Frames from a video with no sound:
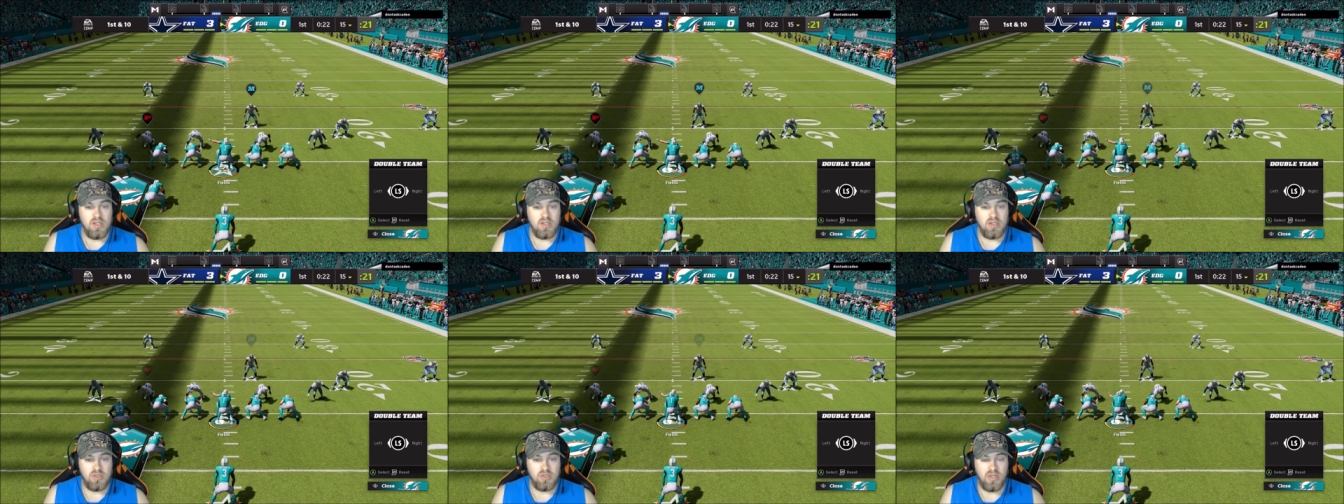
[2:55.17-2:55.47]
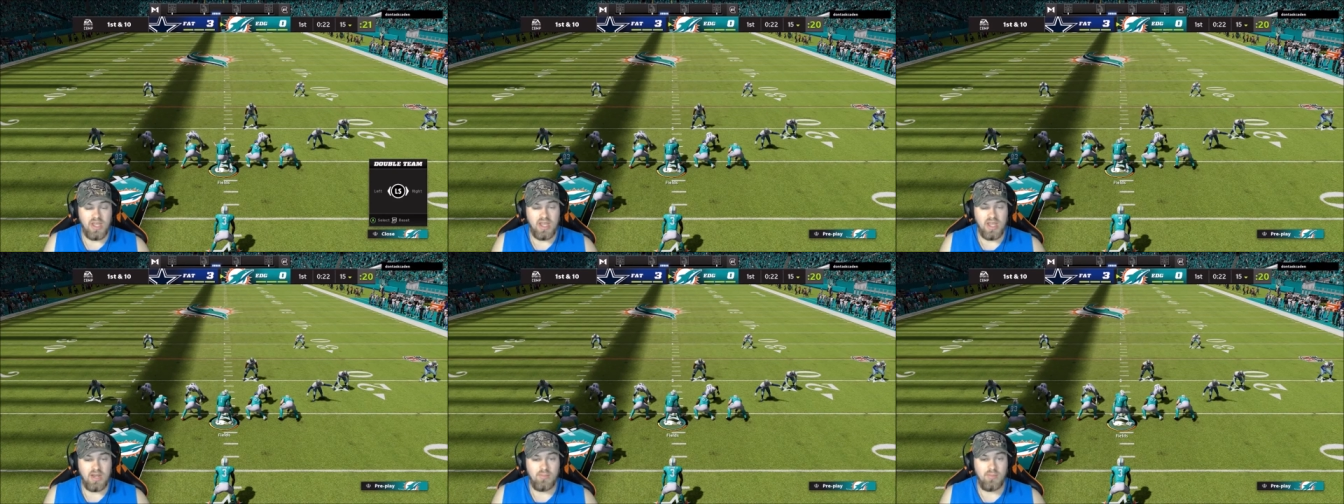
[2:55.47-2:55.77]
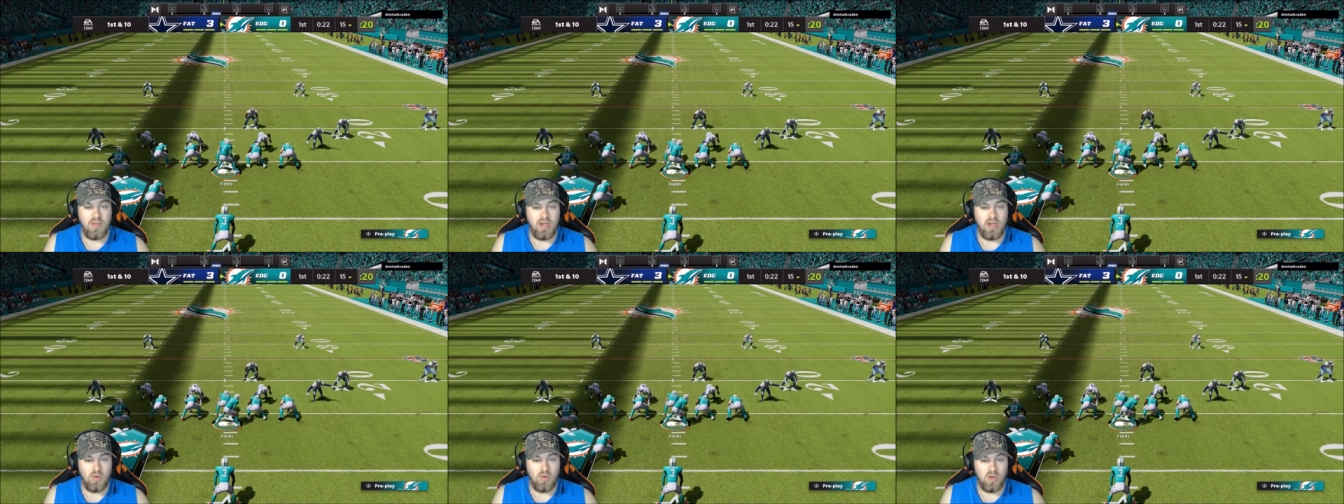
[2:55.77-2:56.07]
So I had a
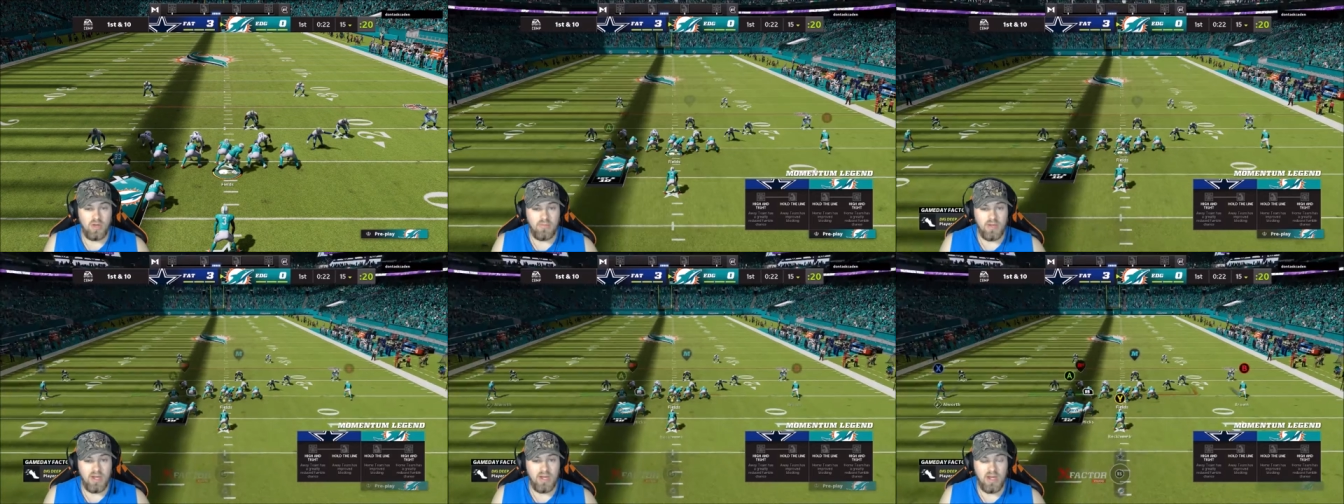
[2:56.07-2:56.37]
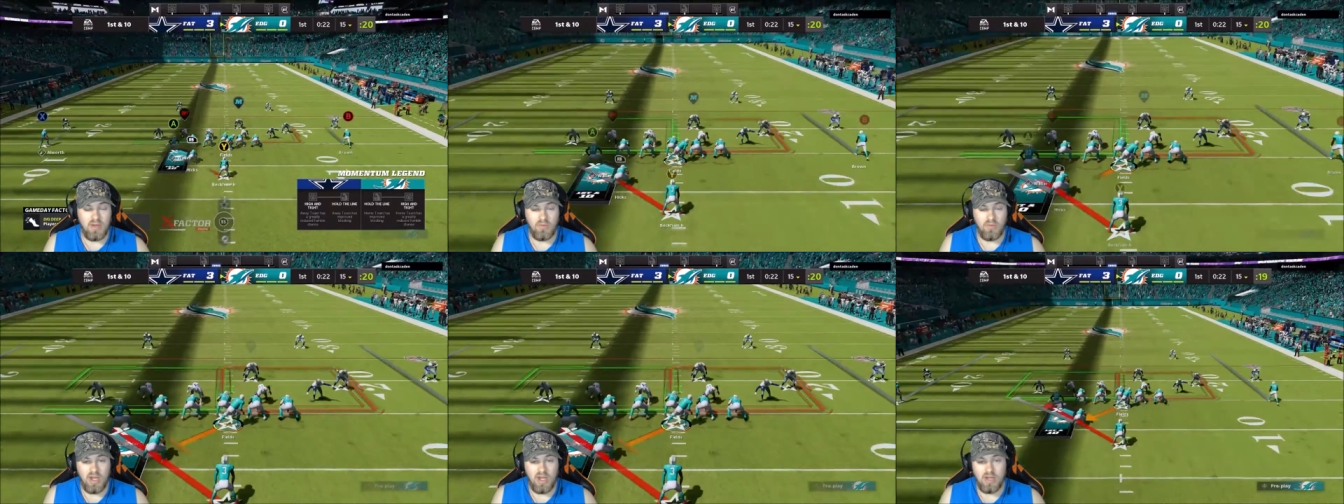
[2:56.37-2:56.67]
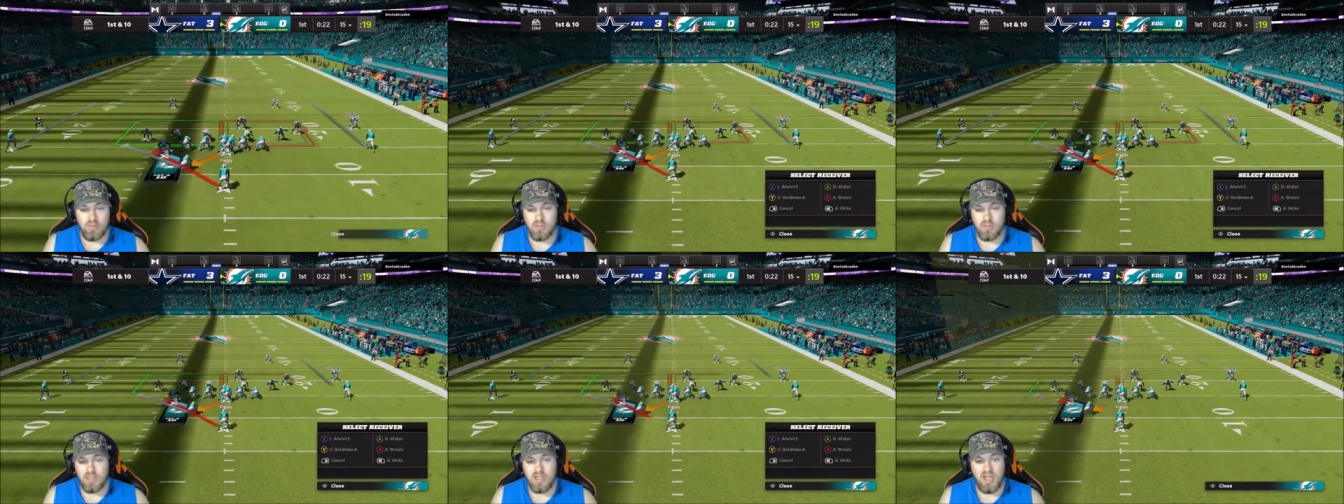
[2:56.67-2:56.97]
MUT ornament I
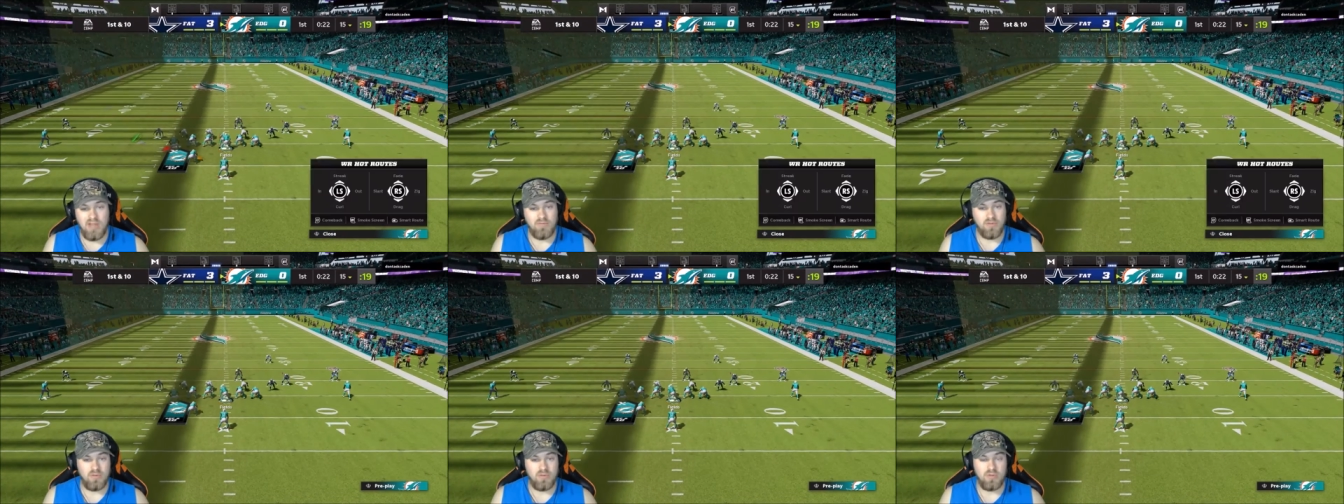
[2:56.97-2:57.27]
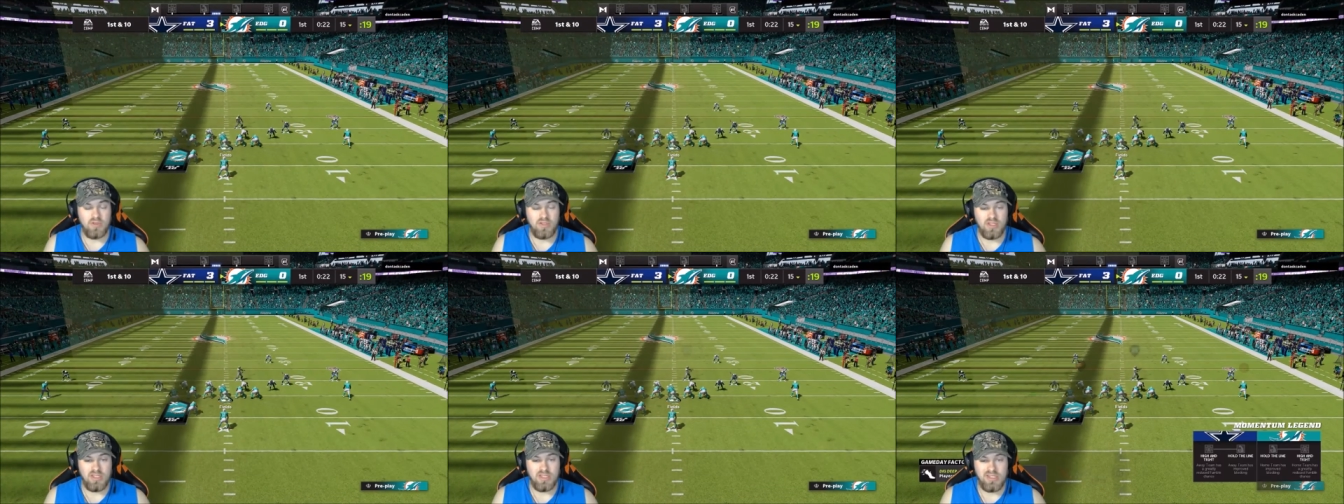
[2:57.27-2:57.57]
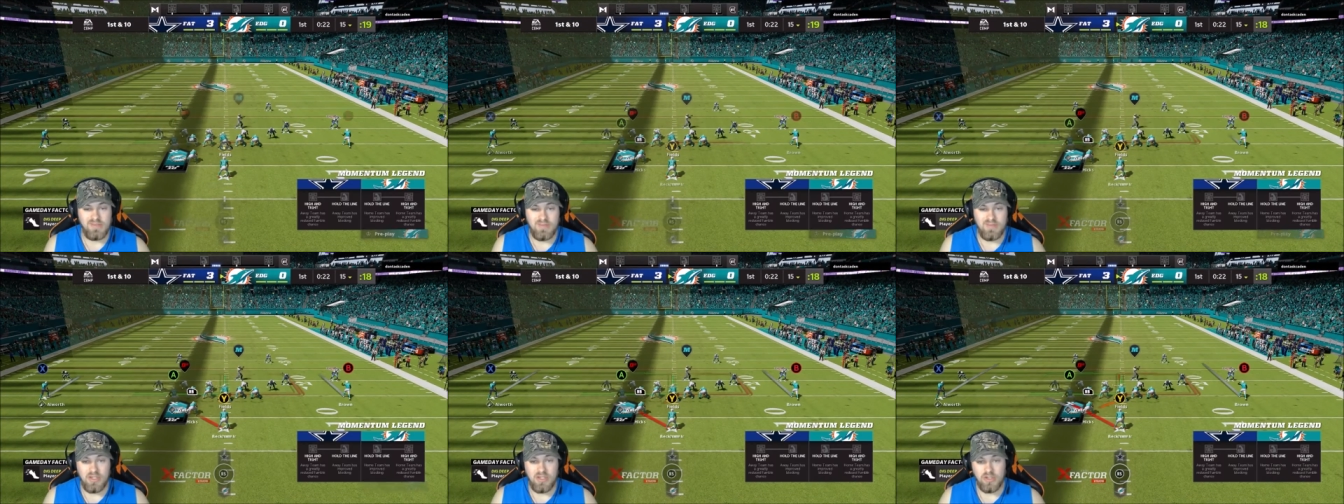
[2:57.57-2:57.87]
randomly got from doing the
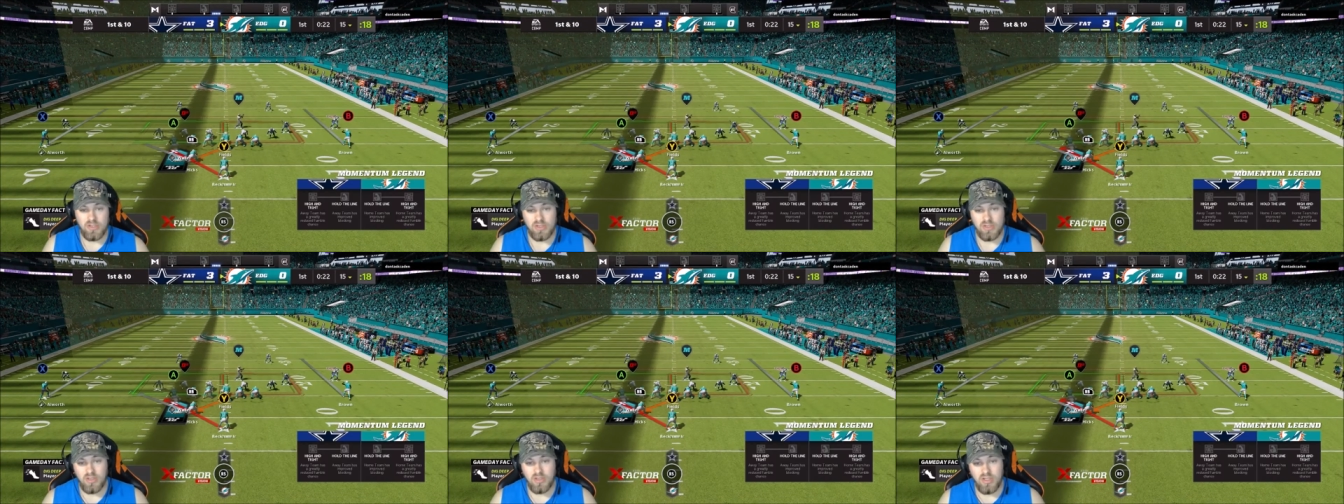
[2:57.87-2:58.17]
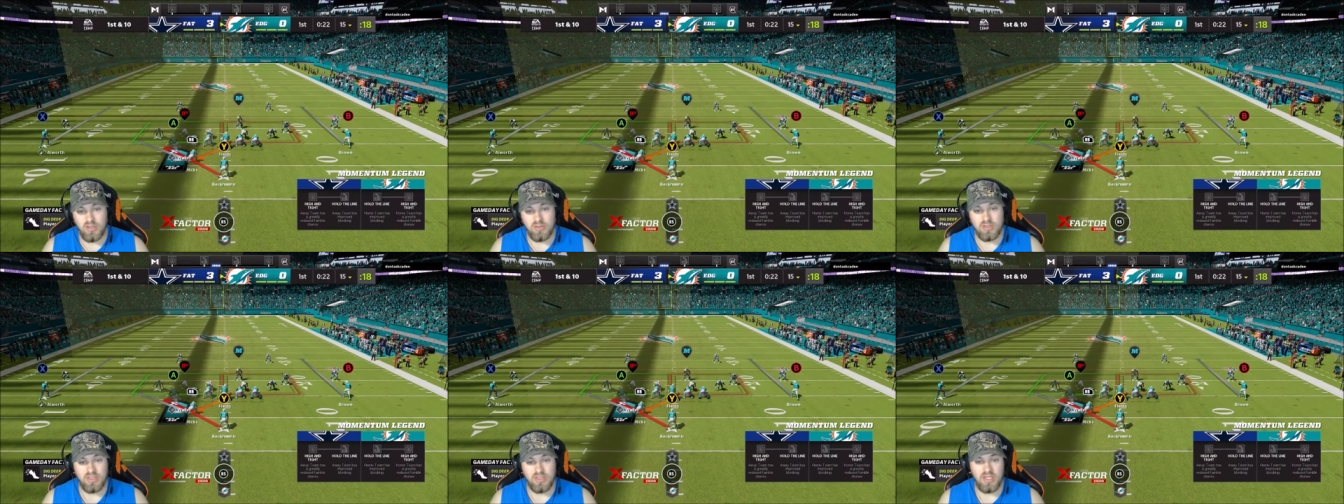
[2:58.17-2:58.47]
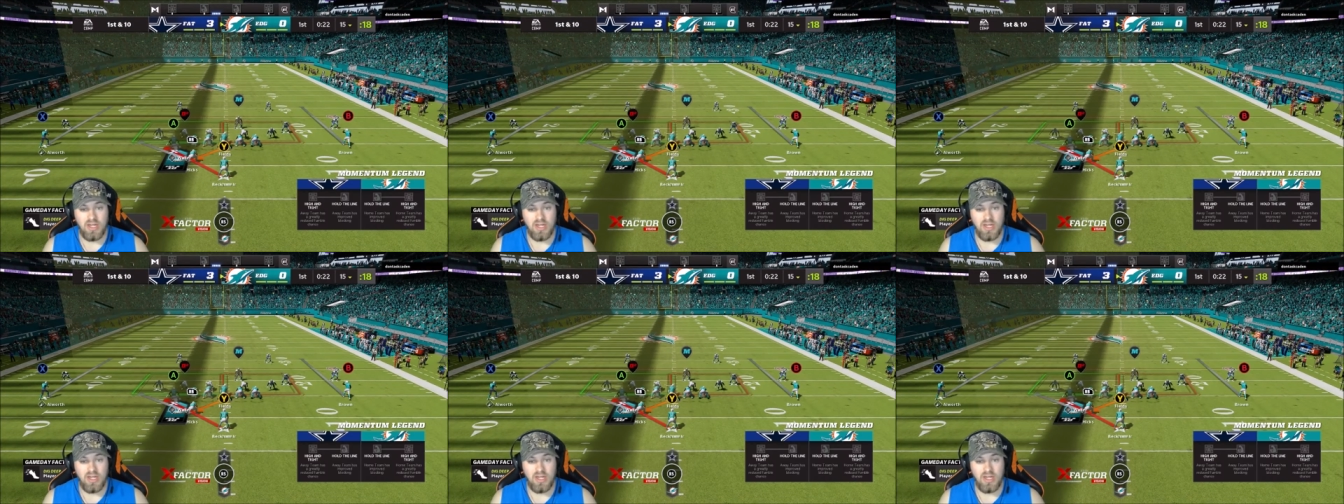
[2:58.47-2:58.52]
Team of the Year solos,